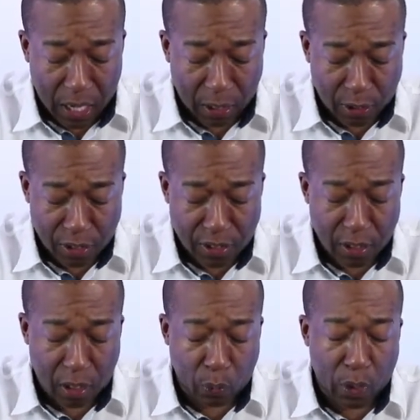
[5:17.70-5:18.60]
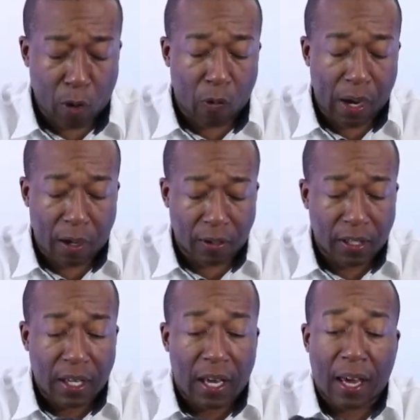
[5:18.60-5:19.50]
cushion all the way around.
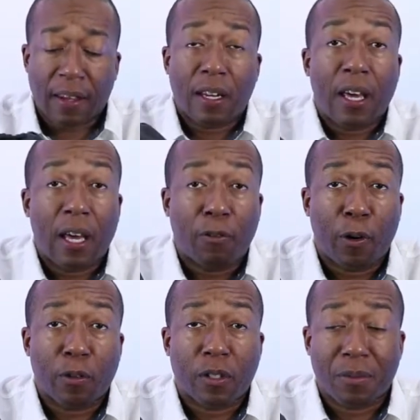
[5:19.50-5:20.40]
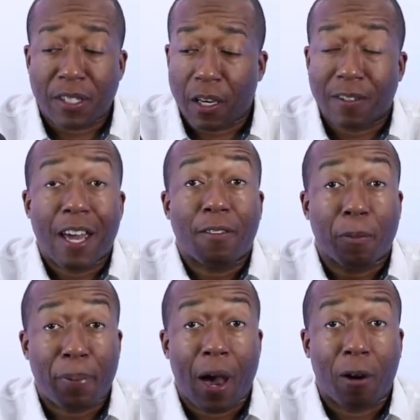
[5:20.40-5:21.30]
And then the headphones themselves have a
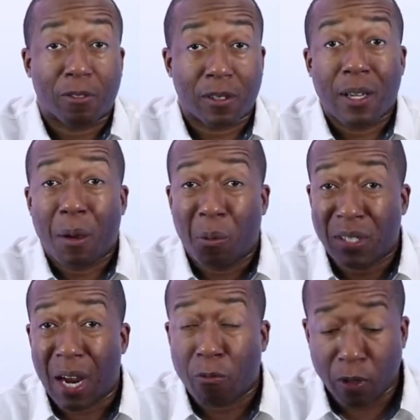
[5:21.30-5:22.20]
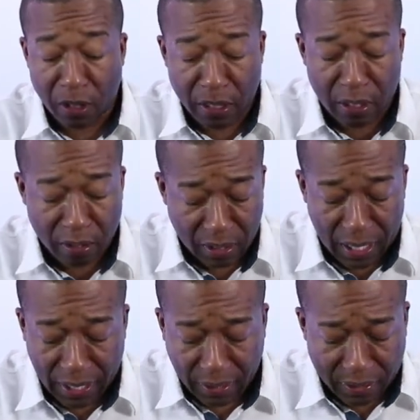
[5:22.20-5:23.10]
pouch, which I really
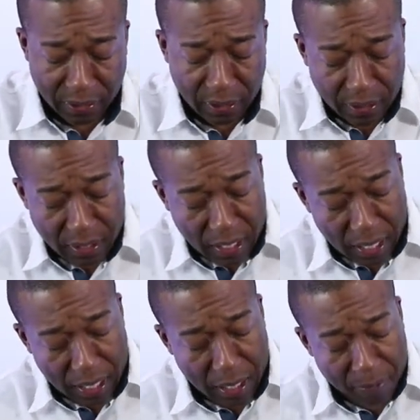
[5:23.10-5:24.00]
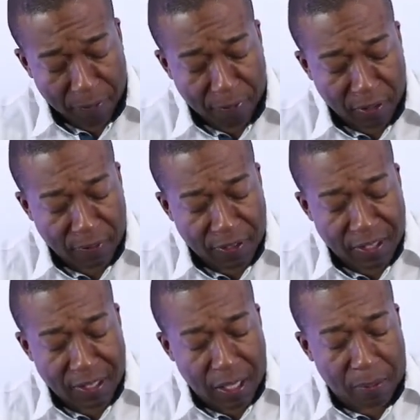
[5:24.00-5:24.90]
like. If you lift
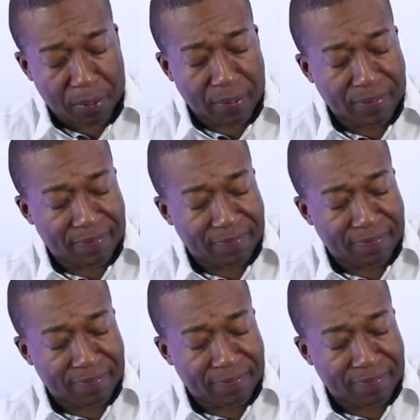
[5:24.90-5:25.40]
this up,